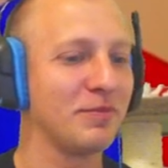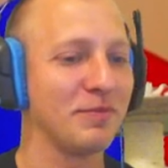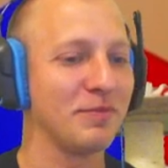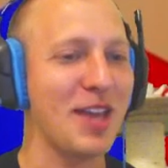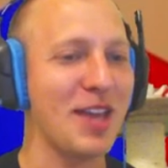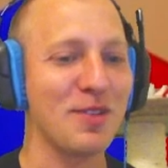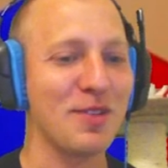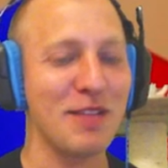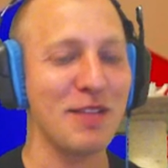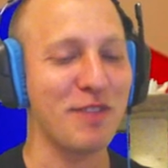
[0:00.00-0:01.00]
Yeah, they're not
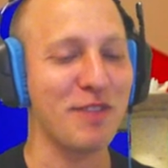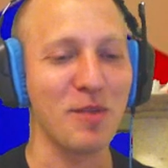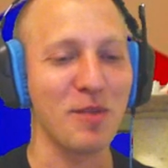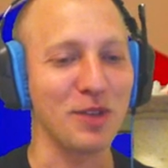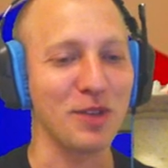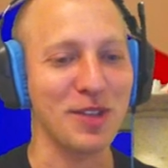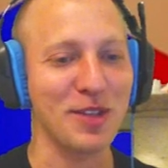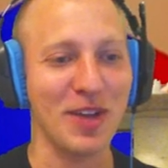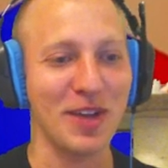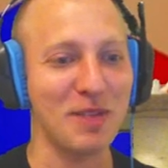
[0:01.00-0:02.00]
even fireballs. I don't know
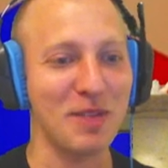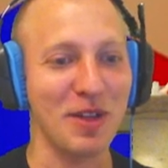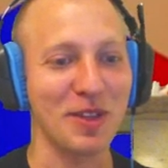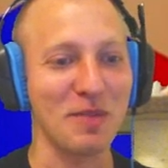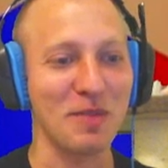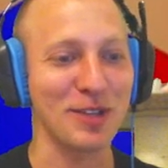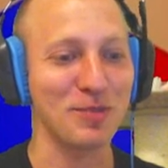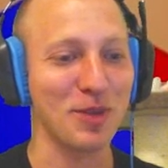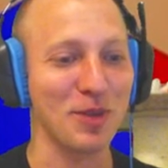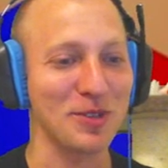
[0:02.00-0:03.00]
why I keep calling them ice
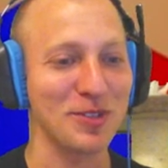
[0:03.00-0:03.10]
balls.